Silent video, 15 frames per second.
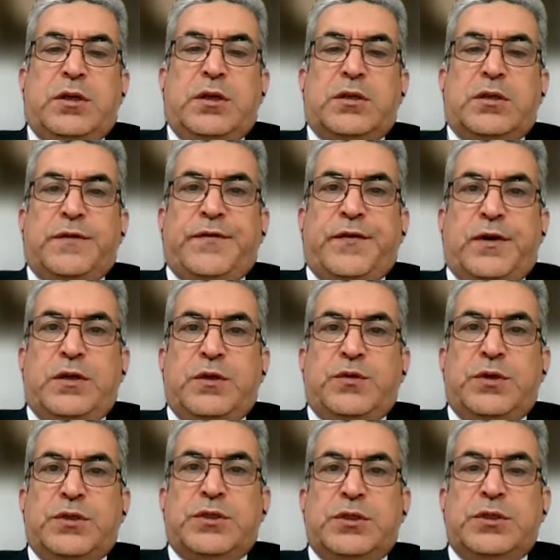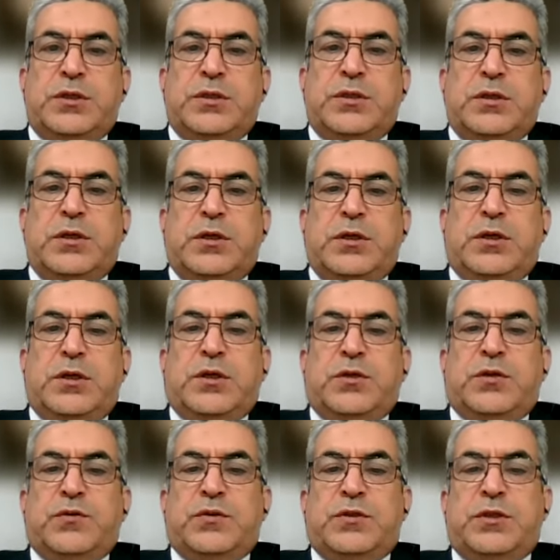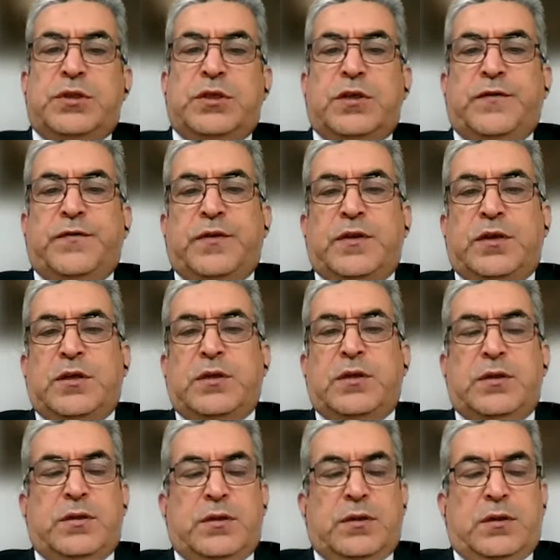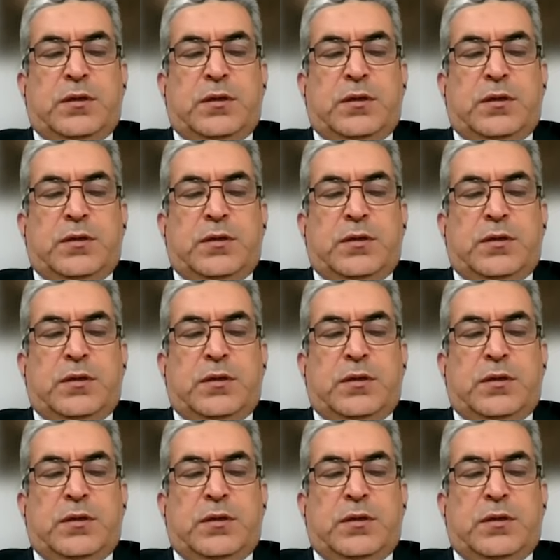and evaluation to see if the